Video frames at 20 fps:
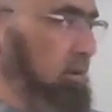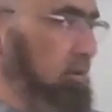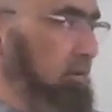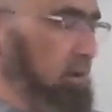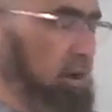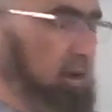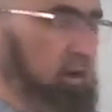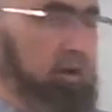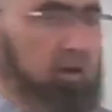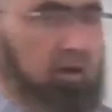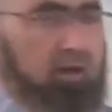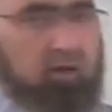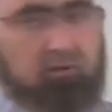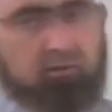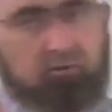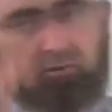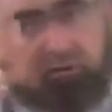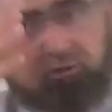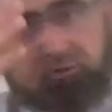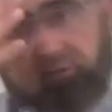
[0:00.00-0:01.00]
My dear
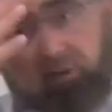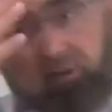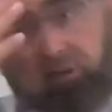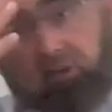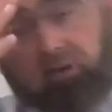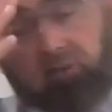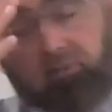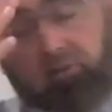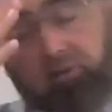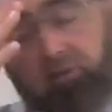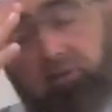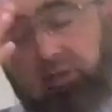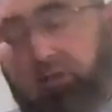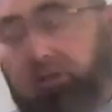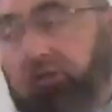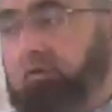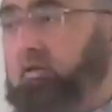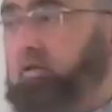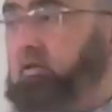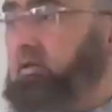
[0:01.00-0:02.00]
and respected brothers
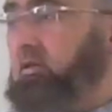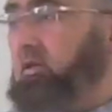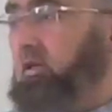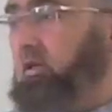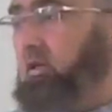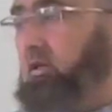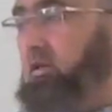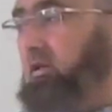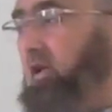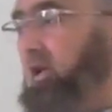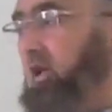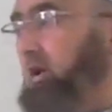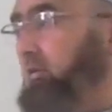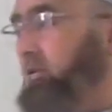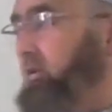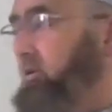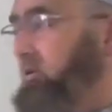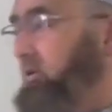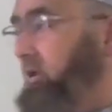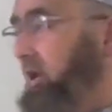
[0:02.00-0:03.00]
and sisters in
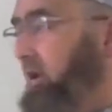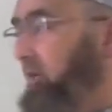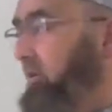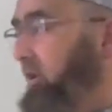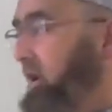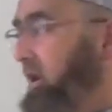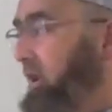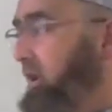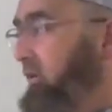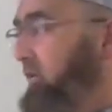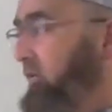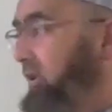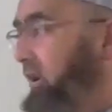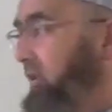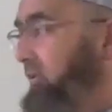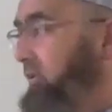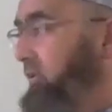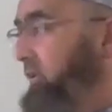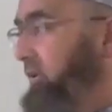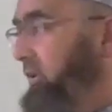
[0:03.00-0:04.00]
Islam, Assalamu alaikum wa
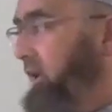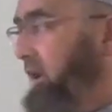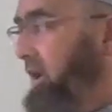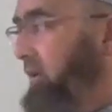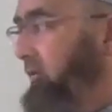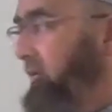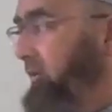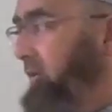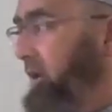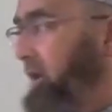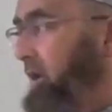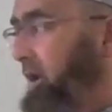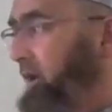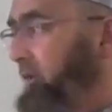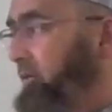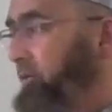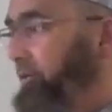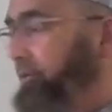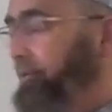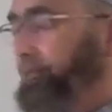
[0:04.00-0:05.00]
rahmatullahi wa
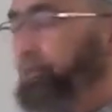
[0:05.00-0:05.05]
barakatuh.